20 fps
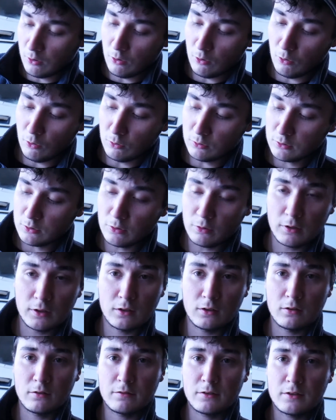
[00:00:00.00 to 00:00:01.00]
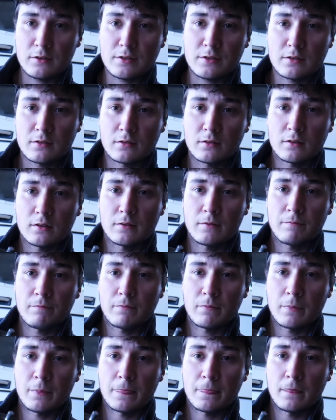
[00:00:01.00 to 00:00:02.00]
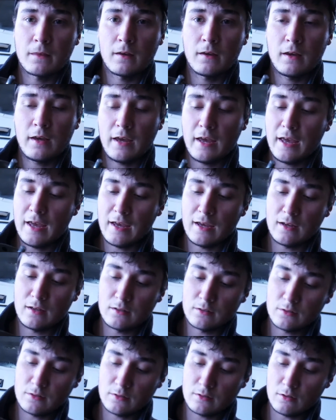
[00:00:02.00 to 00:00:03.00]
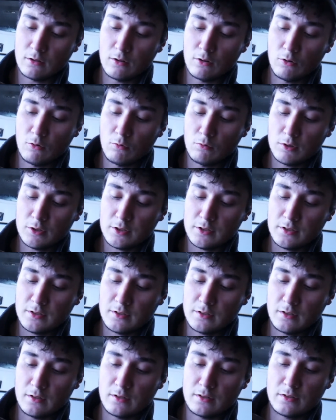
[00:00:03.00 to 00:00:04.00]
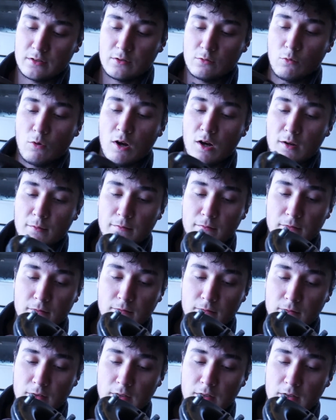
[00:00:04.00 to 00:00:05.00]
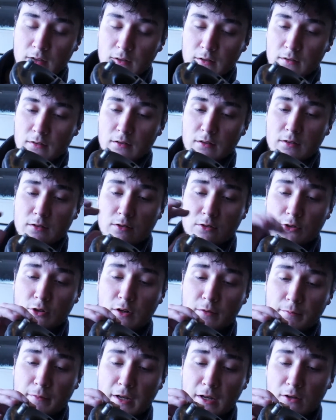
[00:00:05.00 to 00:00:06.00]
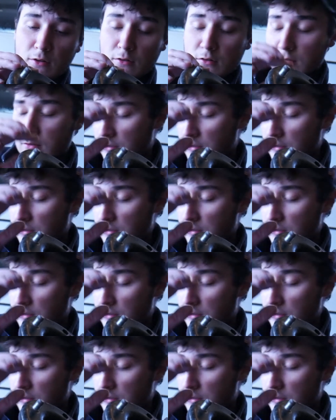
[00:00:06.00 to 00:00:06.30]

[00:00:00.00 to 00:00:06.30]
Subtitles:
old coilovers, and so we're just gonna swap the strut mount